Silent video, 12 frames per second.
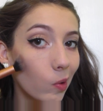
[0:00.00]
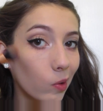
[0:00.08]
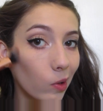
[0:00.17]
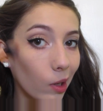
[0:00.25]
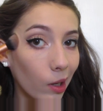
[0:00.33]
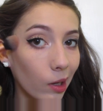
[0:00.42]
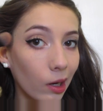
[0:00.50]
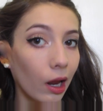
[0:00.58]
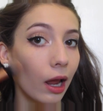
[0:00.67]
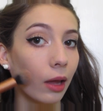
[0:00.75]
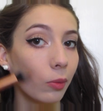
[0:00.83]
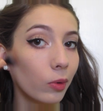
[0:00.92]
Then
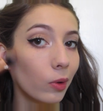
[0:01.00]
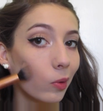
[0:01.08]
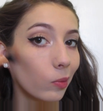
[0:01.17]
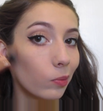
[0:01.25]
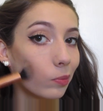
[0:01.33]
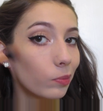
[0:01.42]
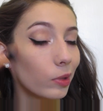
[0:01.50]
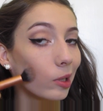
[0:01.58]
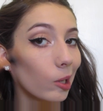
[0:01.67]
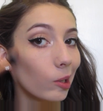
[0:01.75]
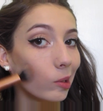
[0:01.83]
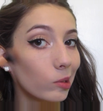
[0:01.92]
I will
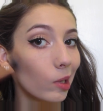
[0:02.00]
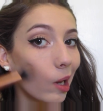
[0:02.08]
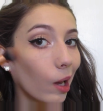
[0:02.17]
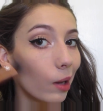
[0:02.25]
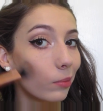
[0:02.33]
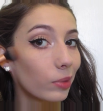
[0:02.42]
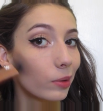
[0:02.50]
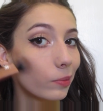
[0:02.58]
blend up.